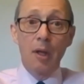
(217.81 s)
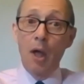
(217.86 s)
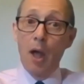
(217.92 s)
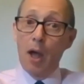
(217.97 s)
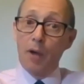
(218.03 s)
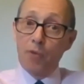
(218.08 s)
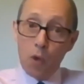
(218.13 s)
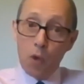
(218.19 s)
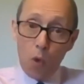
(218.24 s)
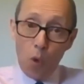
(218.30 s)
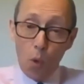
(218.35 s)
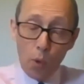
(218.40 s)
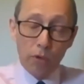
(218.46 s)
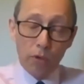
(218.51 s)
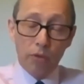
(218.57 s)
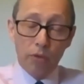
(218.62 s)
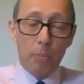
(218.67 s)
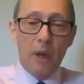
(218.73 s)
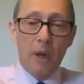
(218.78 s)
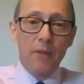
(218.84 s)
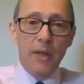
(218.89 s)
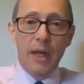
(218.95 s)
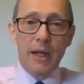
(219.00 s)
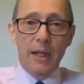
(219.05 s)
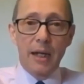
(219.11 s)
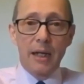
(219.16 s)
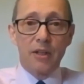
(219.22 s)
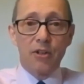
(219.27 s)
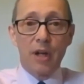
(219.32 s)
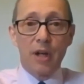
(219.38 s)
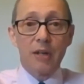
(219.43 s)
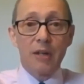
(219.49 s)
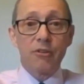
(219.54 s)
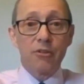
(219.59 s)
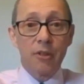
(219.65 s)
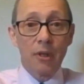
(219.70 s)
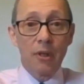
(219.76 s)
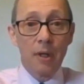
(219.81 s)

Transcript: of course, by the NHS,